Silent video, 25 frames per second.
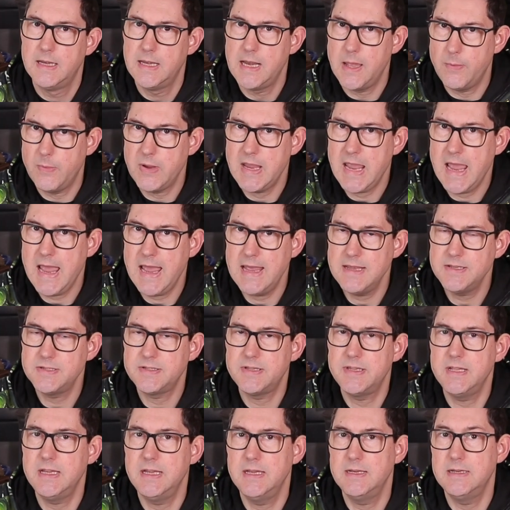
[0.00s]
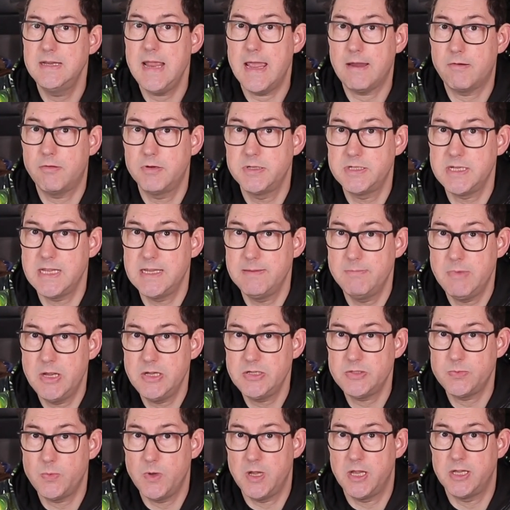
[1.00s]
Now he has the
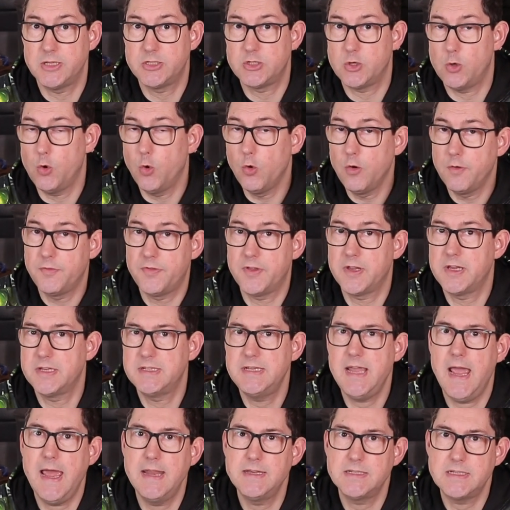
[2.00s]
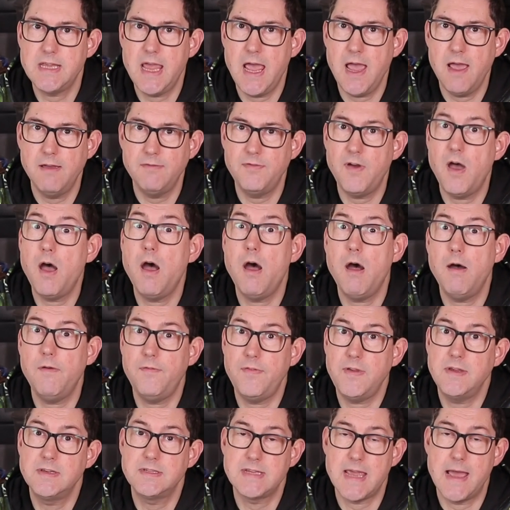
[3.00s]
Necrodemus, which all of the Catans have
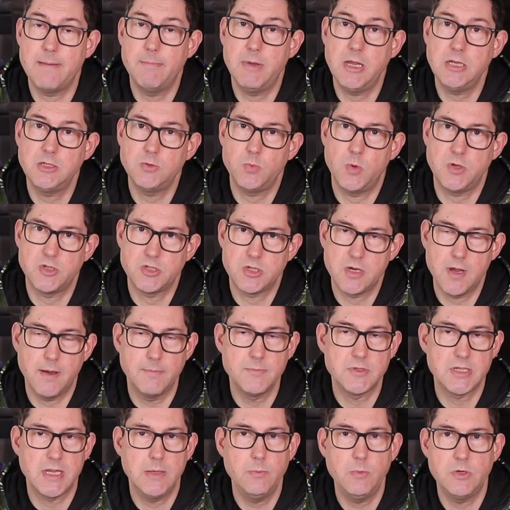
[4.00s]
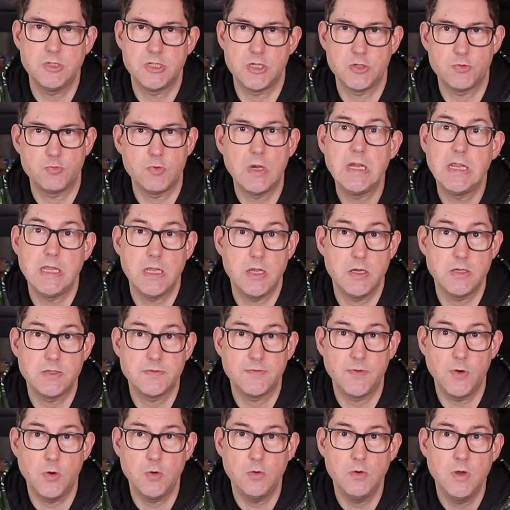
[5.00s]
halving damage, which comes in, which is really
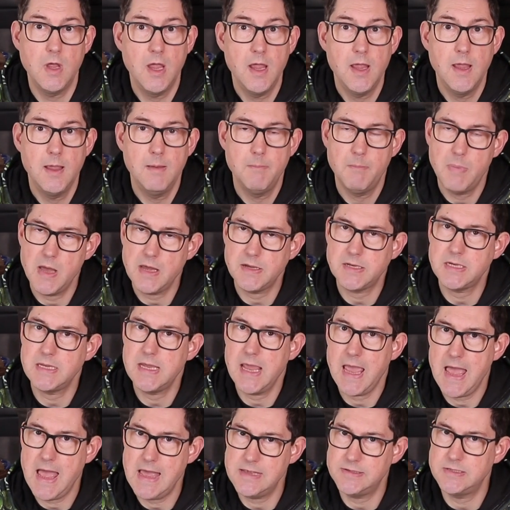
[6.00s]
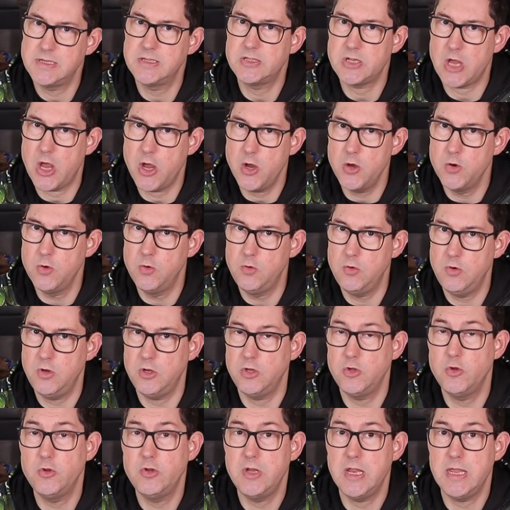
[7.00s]
useful. but he has his own
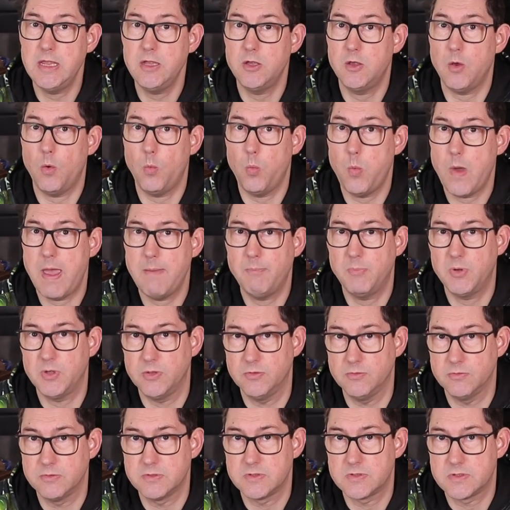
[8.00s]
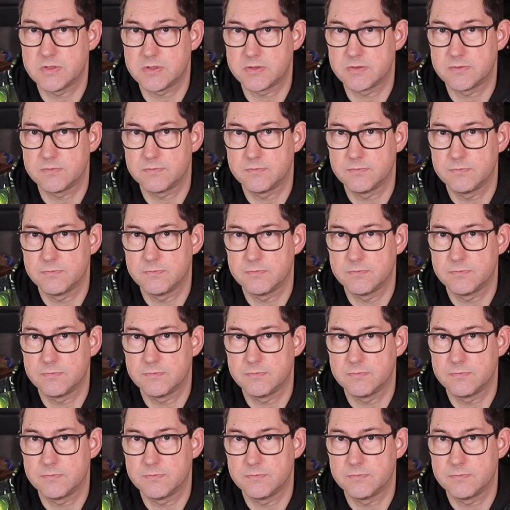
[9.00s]
unique weapons.